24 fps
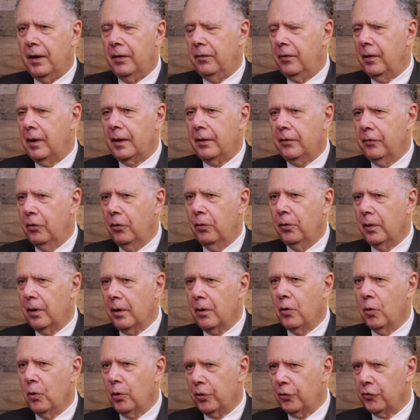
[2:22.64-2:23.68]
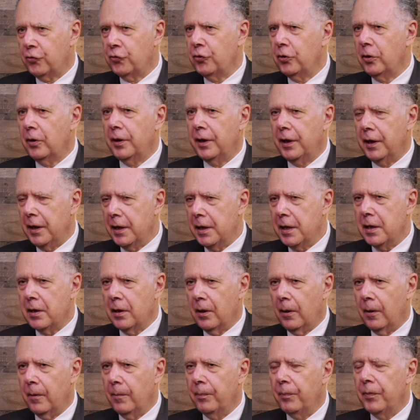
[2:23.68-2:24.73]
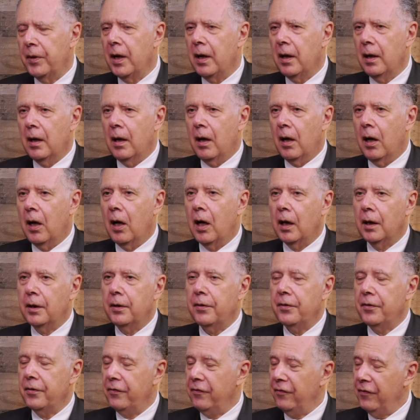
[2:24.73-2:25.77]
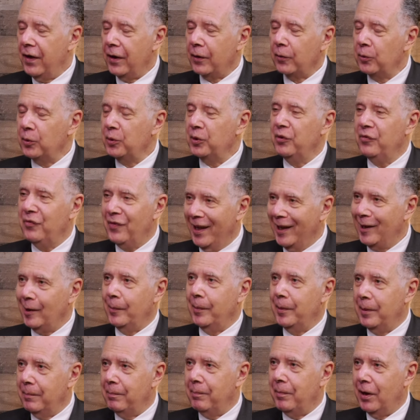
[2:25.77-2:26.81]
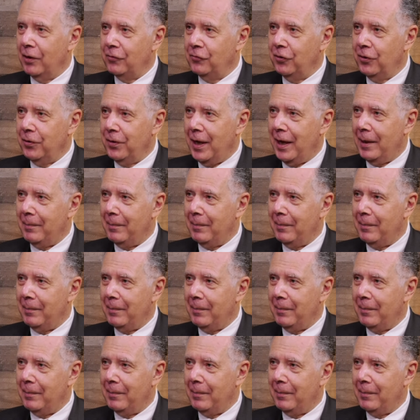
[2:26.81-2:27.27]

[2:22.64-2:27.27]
that's like two and a quarter trillion a year, on the federal development budget.